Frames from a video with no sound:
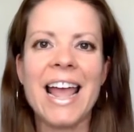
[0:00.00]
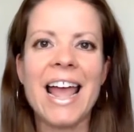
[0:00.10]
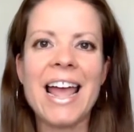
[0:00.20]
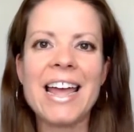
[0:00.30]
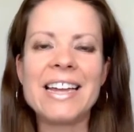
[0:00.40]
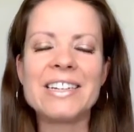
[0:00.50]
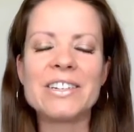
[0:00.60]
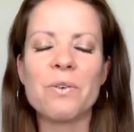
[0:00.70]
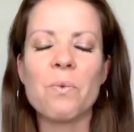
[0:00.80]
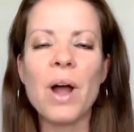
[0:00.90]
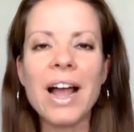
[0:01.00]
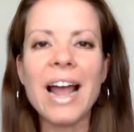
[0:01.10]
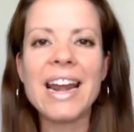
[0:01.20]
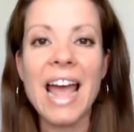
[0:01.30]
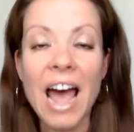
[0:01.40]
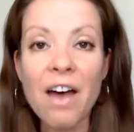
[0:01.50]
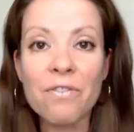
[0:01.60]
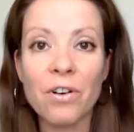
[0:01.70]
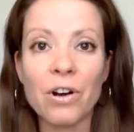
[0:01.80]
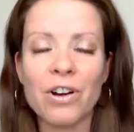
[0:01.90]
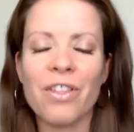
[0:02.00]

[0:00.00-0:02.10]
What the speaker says: and what kind of effort